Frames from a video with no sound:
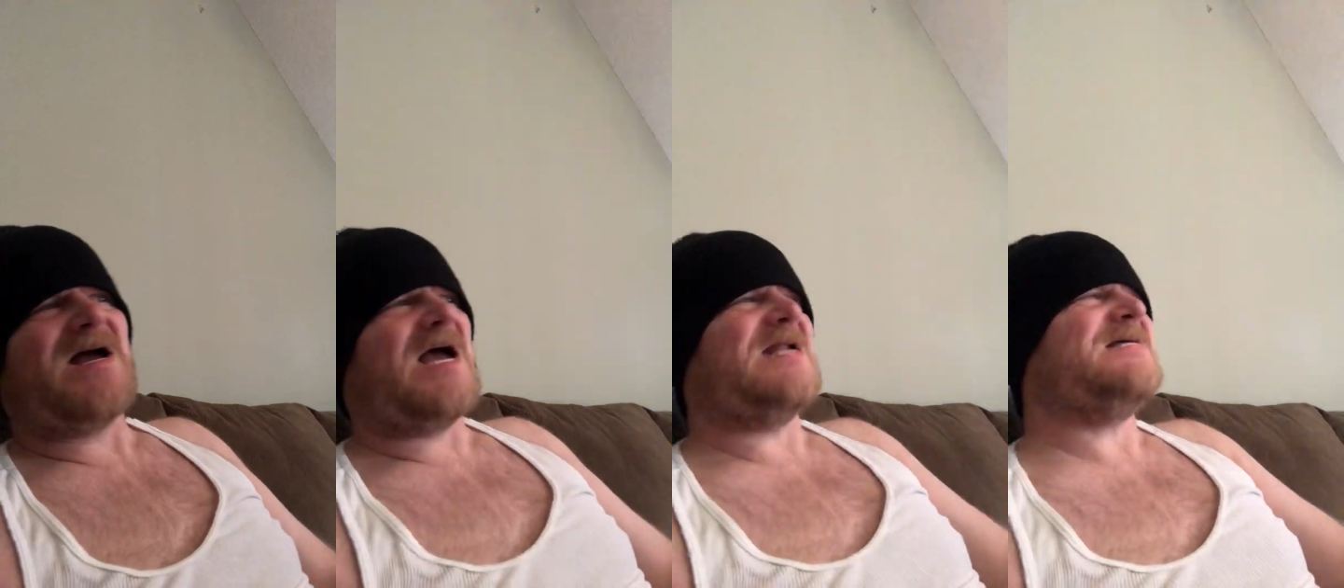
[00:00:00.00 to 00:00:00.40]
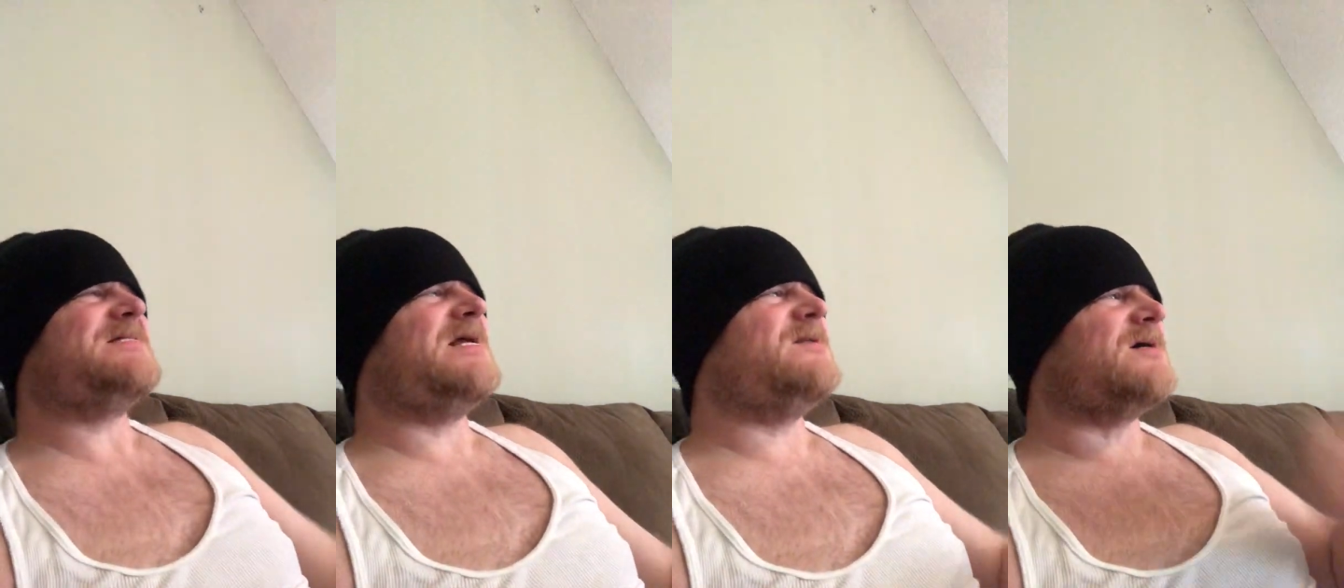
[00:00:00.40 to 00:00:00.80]
And he
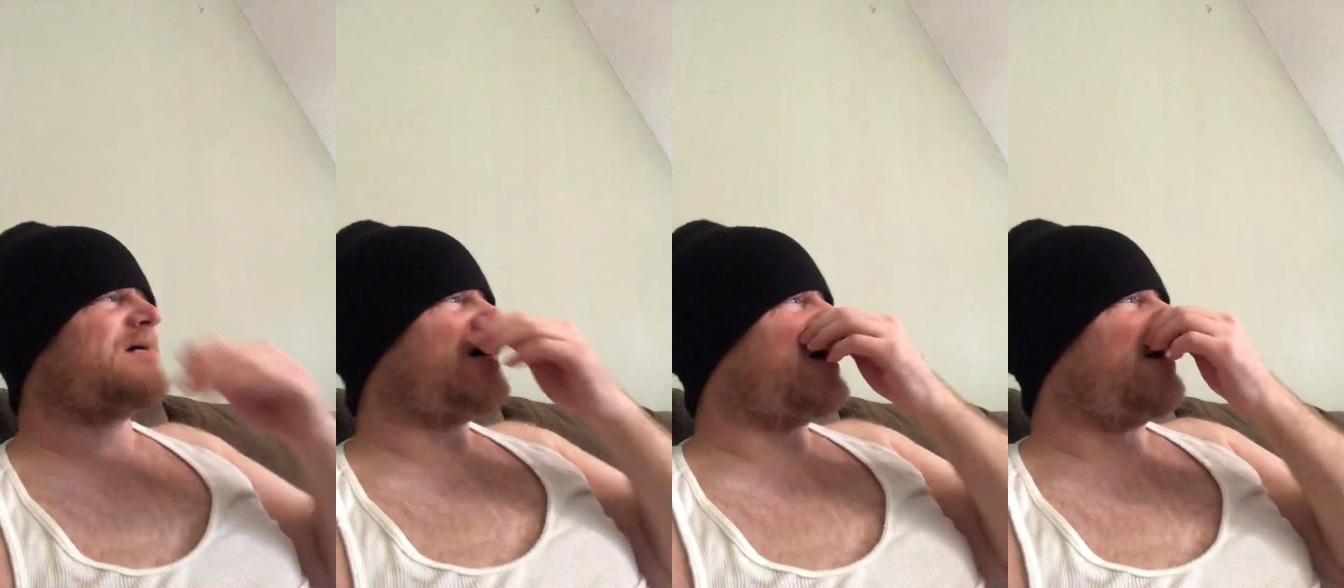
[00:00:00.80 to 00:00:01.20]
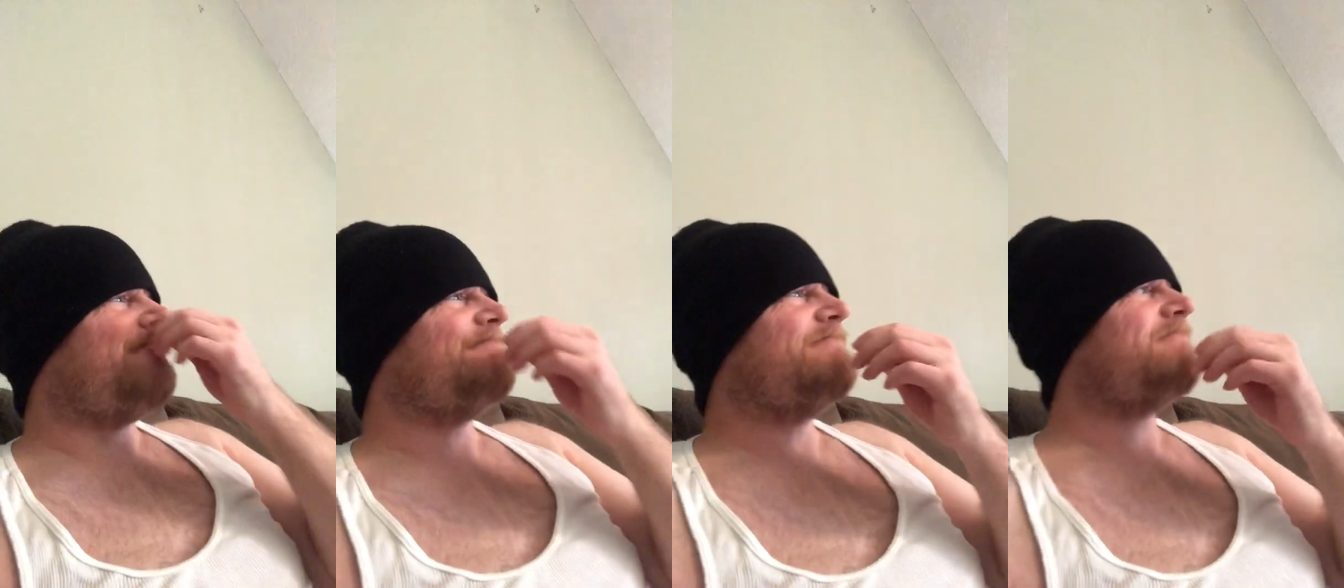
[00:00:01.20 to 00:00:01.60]
said, "Look,
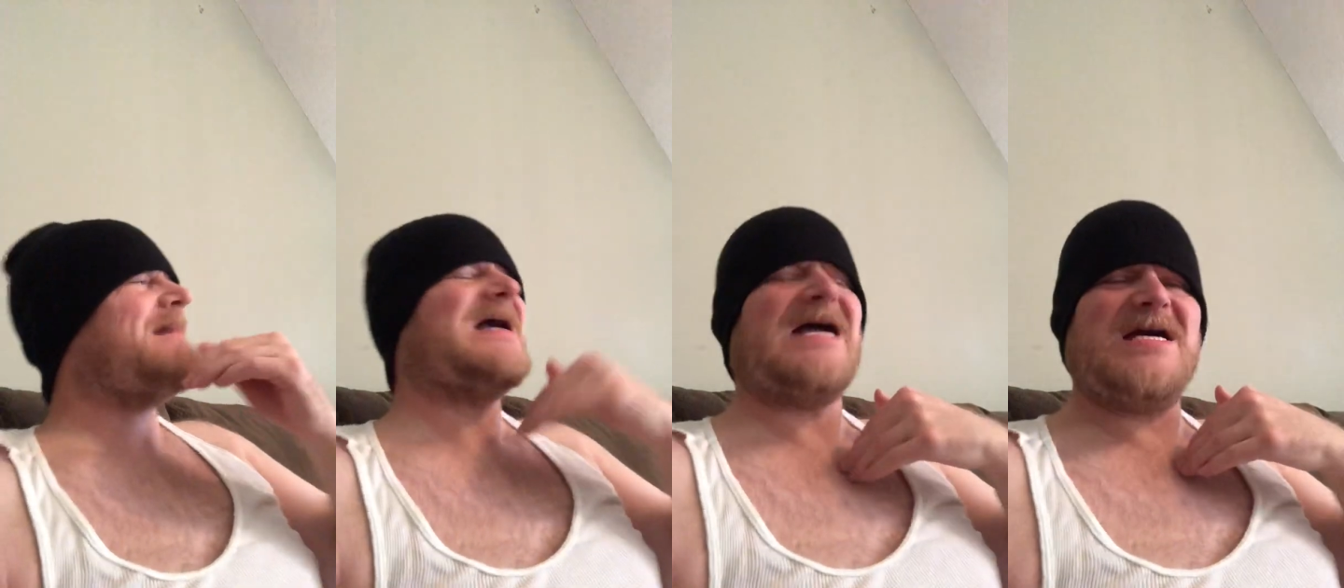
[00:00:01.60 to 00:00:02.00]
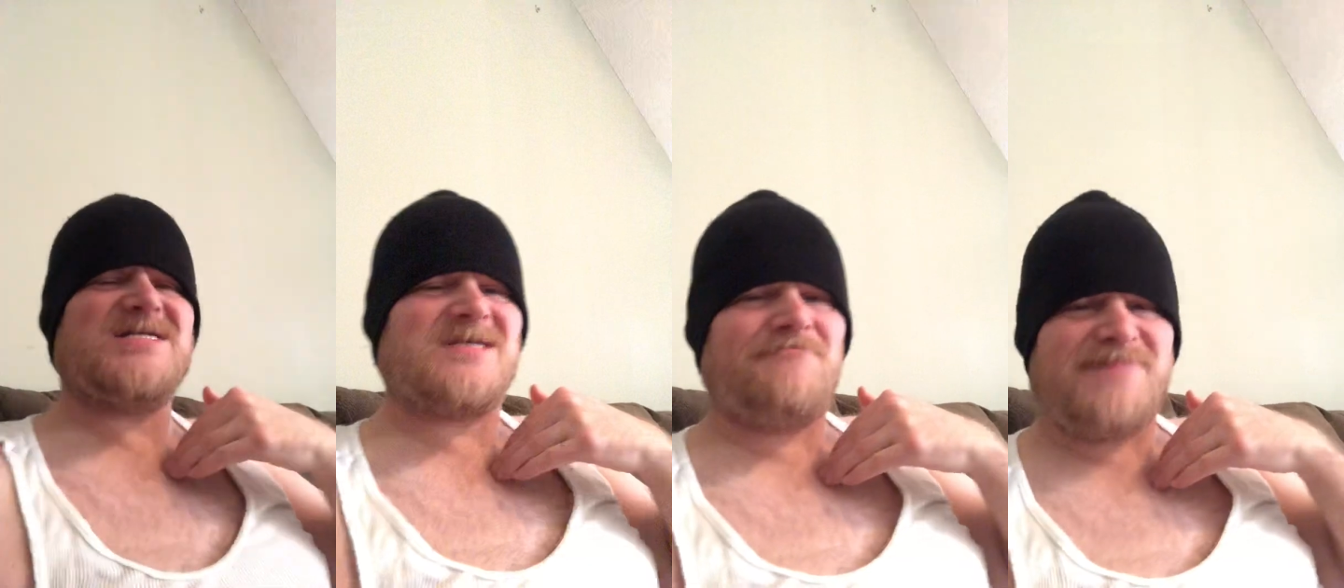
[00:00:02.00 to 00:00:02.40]
my
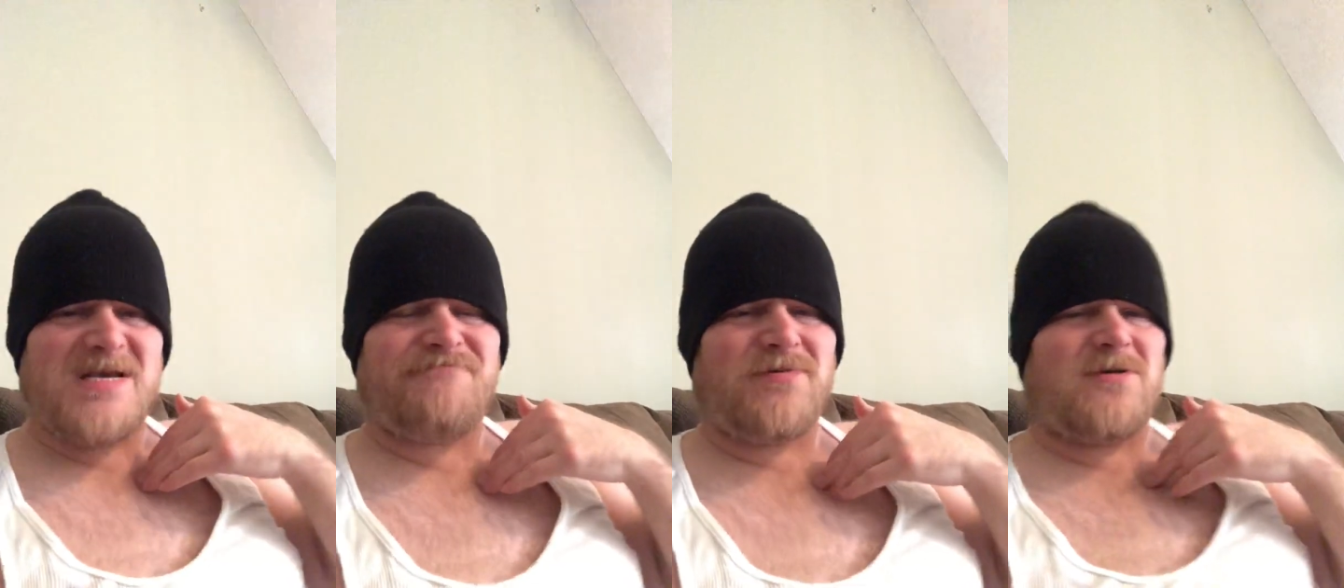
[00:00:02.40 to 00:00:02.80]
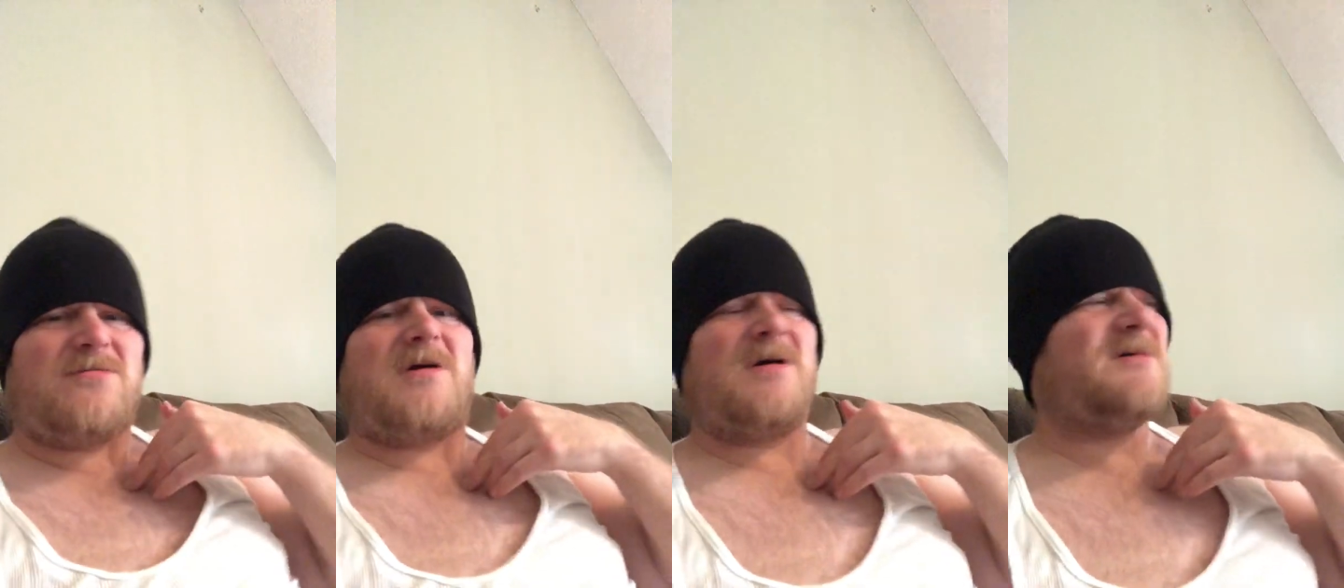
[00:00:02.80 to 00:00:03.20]
ancient people,